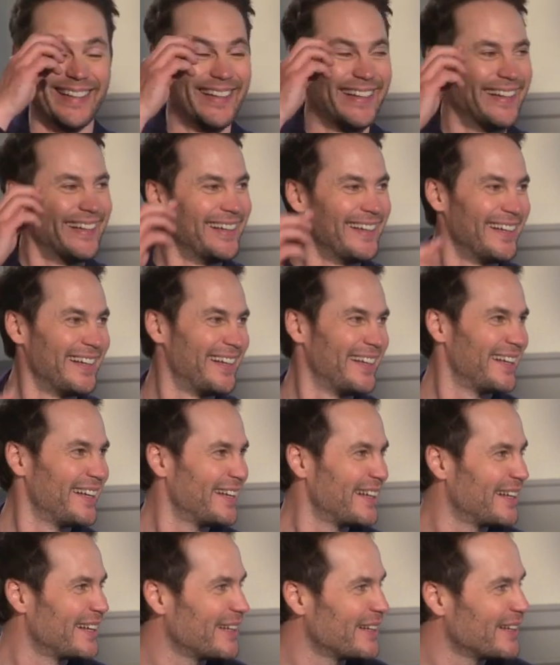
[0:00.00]

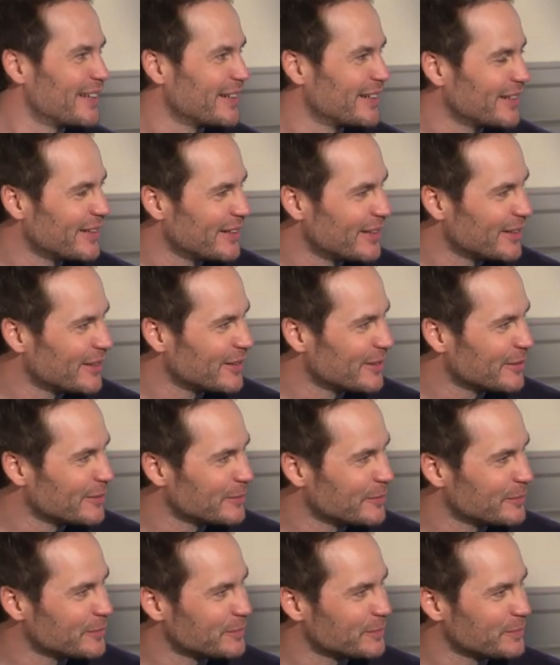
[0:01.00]

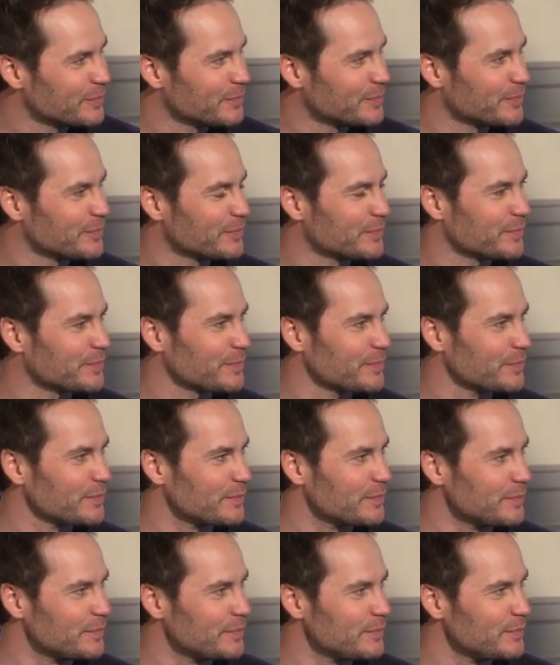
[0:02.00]

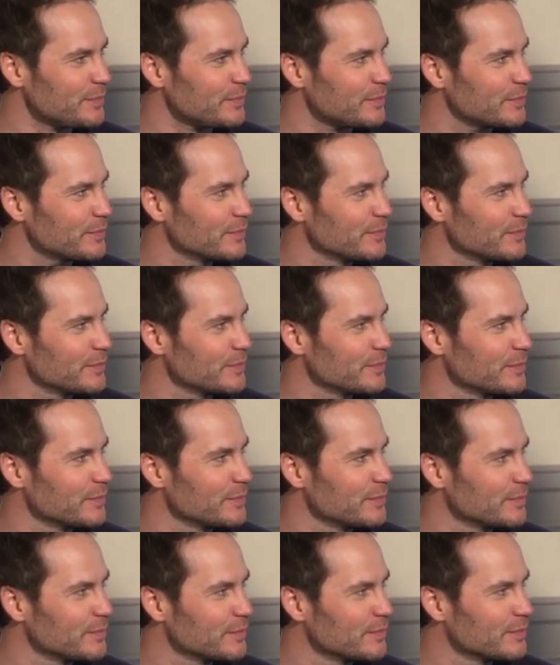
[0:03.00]

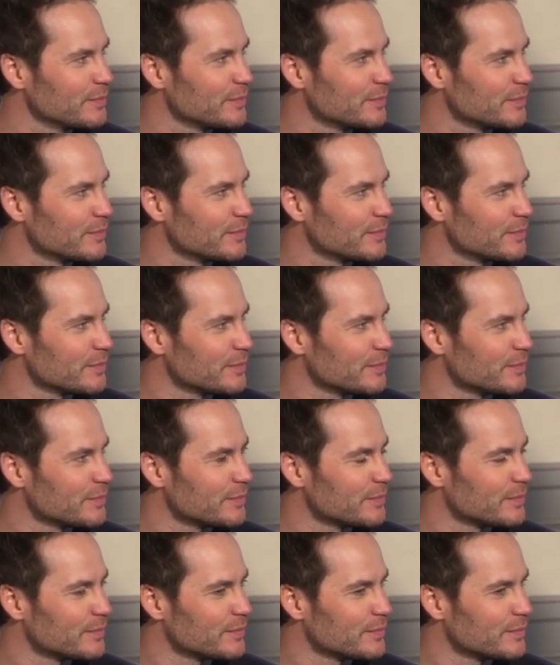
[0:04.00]

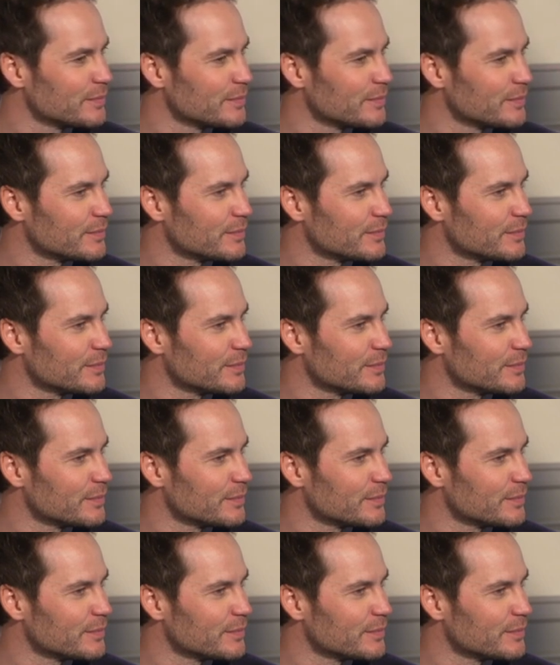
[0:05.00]
(not speaking)